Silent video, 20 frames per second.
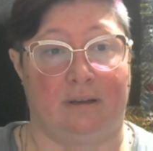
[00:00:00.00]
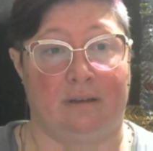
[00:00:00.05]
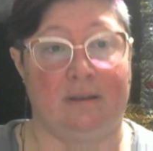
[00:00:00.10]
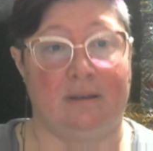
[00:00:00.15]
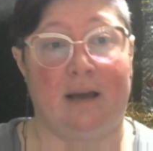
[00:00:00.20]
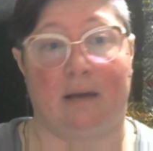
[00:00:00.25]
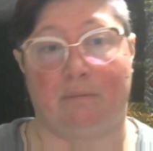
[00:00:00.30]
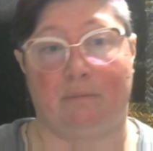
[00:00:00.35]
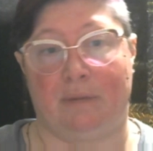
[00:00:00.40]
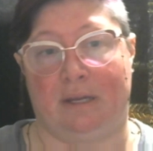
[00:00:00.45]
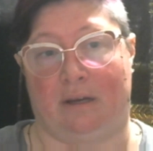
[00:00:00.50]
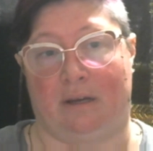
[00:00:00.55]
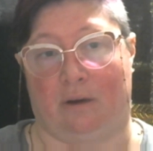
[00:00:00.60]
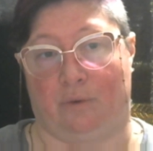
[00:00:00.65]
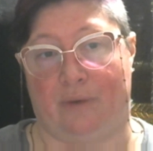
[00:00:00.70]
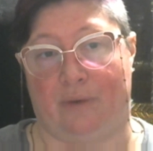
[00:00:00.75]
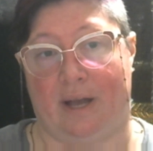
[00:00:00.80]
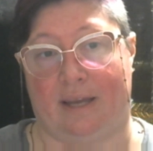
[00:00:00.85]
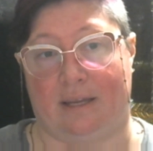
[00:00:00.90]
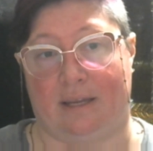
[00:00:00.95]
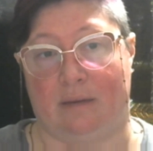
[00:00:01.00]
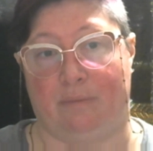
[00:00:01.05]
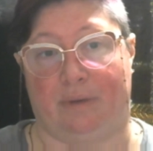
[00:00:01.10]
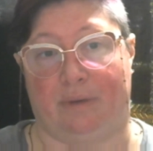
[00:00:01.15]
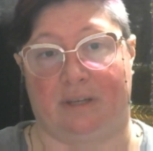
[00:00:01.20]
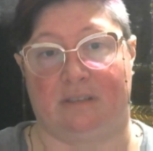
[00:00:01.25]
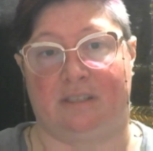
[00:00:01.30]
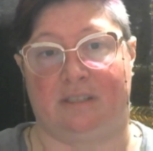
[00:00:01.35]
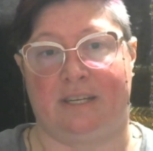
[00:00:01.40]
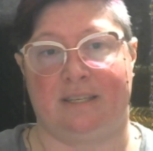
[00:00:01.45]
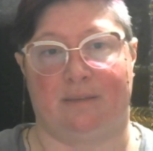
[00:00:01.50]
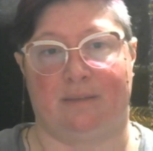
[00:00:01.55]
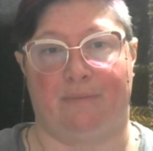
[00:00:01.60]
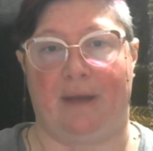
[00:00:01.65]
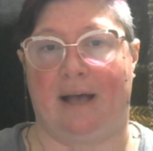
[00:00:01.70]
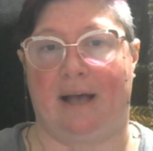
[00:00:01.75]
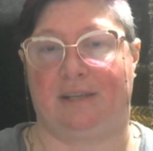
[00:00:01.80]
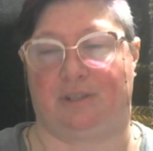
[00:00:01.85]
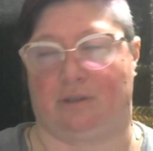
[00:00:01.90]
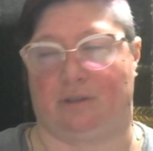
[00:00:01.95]
Not Mina already, but she's a
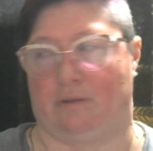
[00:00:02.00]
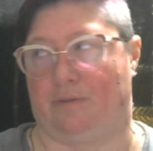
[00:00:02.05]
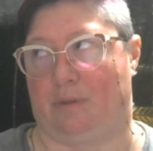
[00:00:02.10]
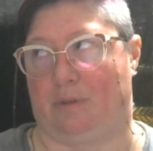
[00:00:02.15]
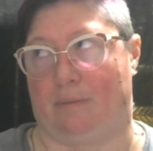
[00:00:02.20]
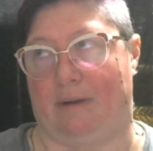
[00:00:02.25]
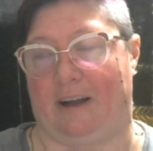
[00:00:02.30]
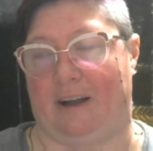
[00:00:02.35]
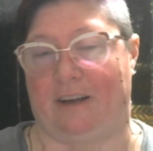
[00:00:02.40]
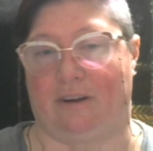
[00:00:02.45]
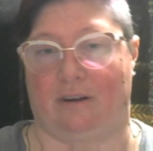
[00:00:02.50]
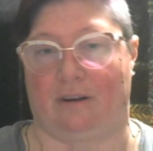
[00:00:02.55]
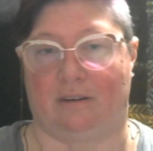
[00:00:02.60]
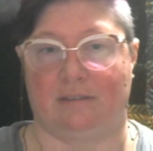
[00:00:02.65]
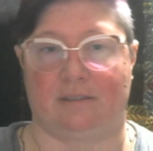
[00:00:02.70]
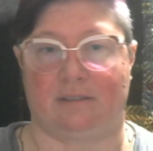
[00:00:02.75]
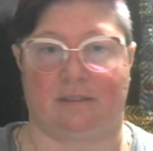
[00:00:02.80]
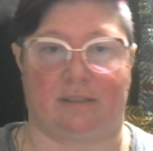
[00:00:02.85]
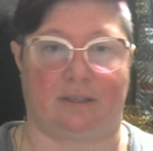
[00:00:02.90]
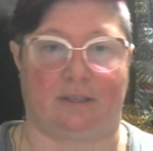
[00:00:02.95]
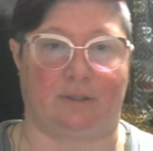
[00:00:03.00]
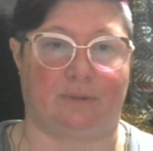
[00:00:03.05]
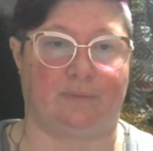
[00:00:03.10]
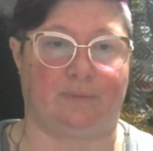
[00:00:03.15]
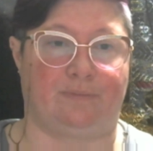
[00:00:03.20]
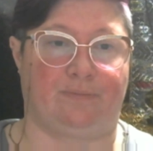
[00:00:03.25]
master of the mind arts, so...